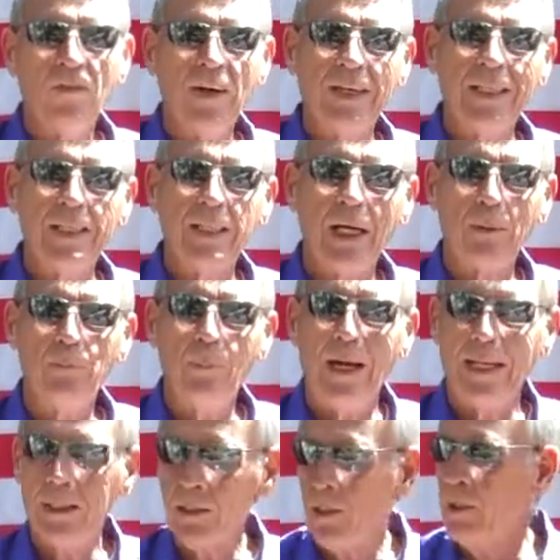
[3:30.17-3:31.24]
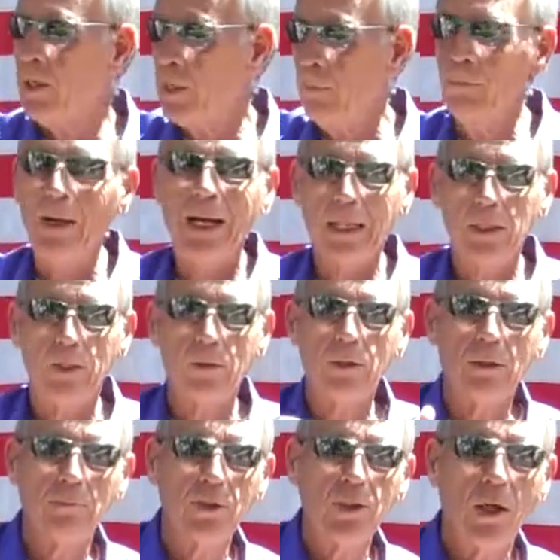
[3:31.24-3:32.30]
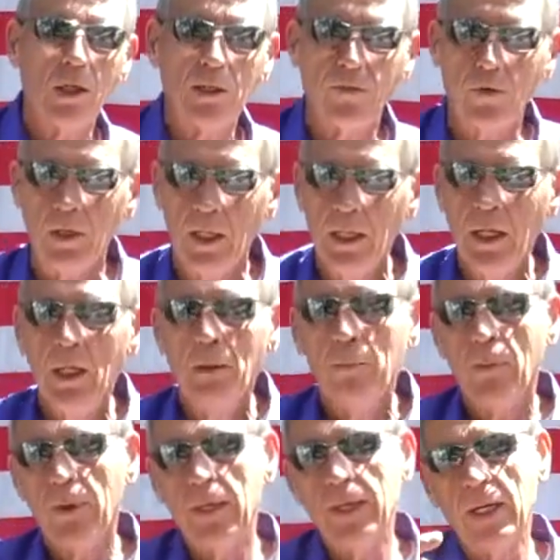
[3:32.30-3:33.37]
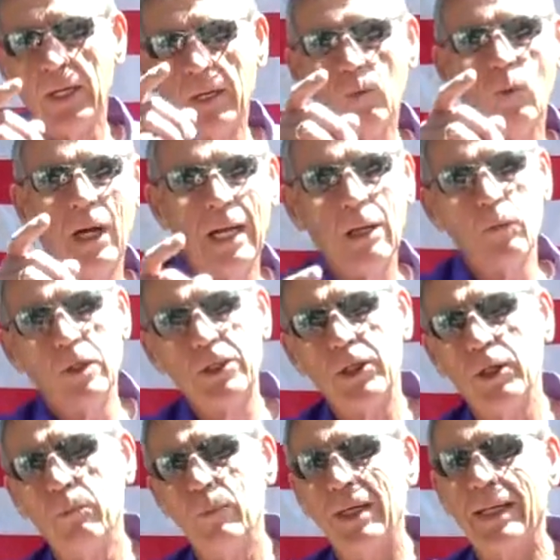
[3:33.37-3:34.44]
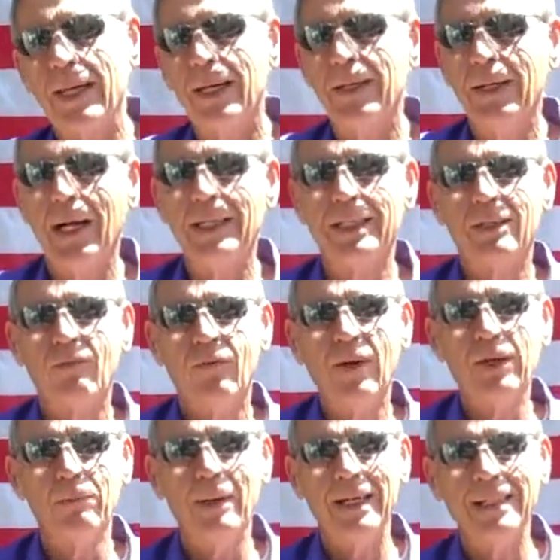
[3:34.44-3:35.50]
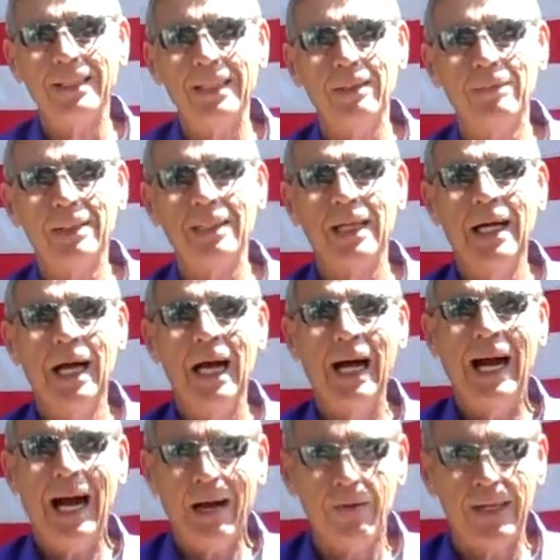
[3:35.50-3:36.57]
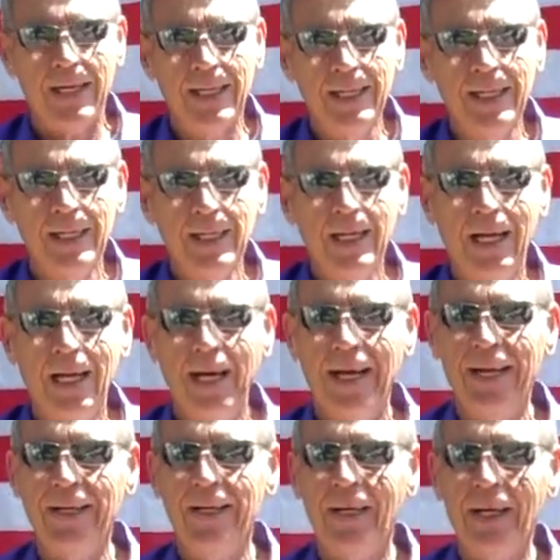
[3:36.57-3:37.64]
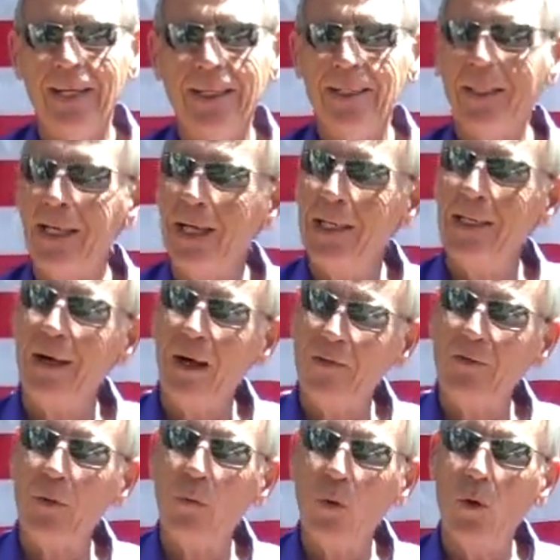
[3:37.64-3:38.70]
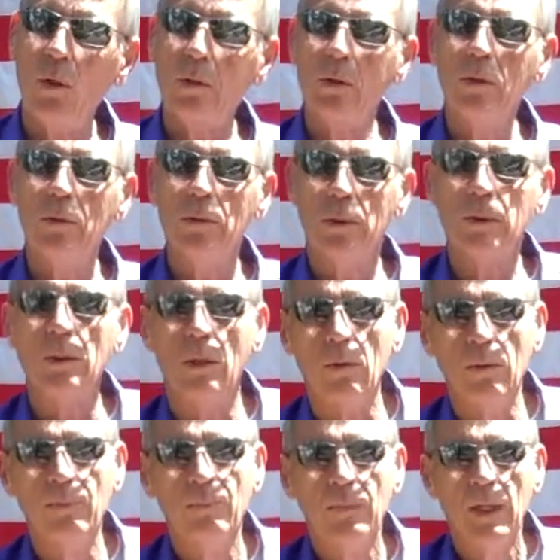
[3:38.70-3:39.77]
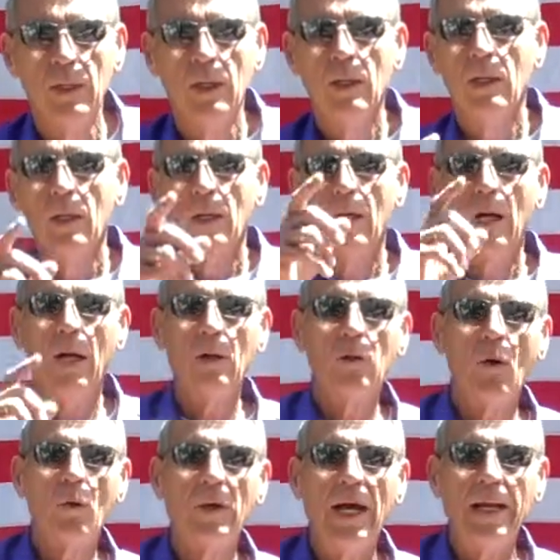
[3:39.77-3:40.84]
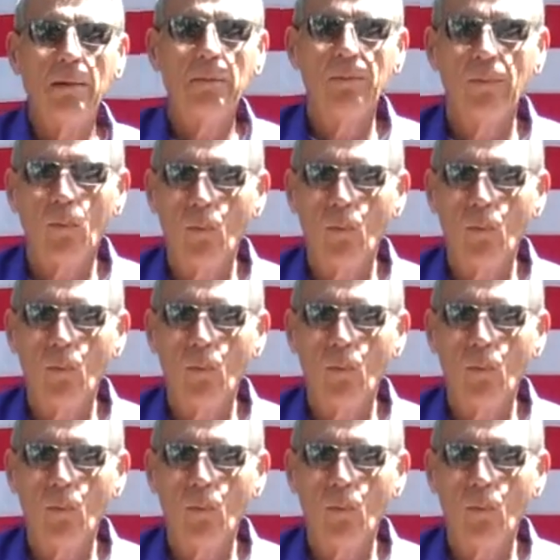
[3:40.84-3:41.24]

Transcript: Frankie Setback is going to come back and do some songs for you. But in a little while, I want you to meet a nice friend of mine. His name is Harry. And he's kind of off the wall, too, so I'll go get him.